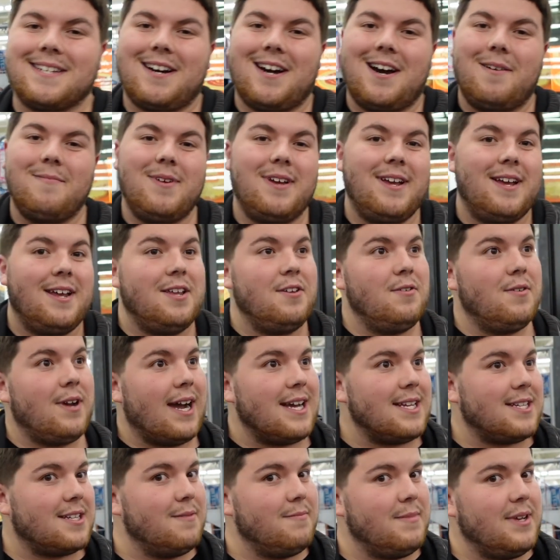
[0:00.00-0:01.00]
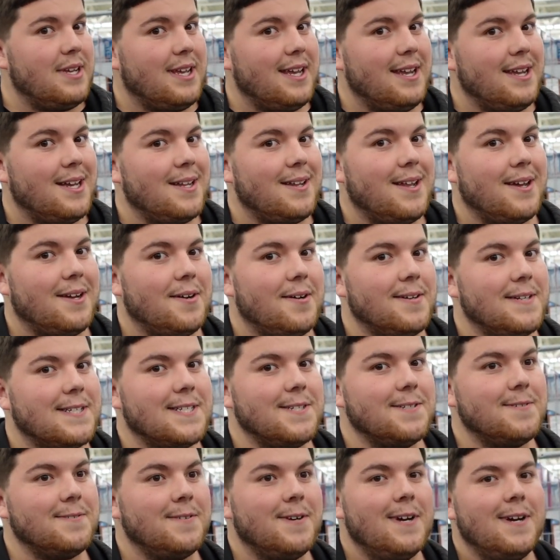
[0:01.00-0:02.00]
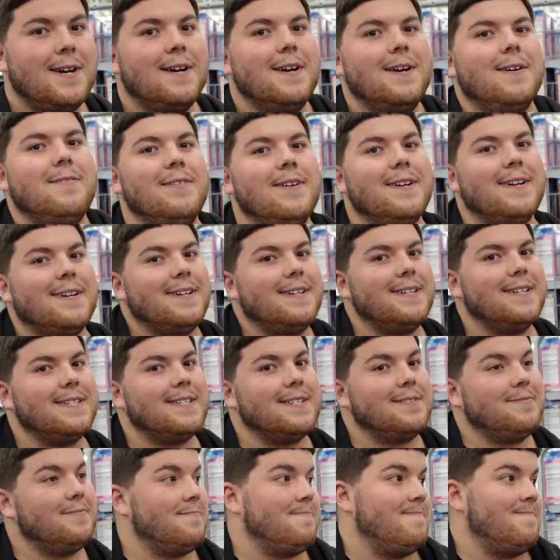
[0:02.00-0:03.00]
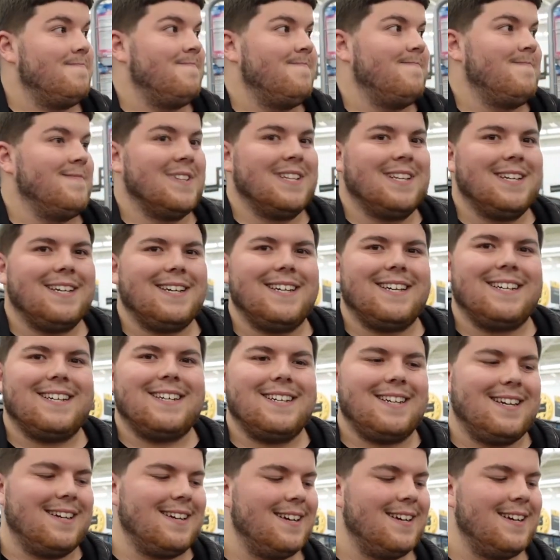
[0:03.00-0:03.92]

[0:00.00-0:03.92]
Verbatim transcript: comment and you guys can be King Alecu too. Because look it.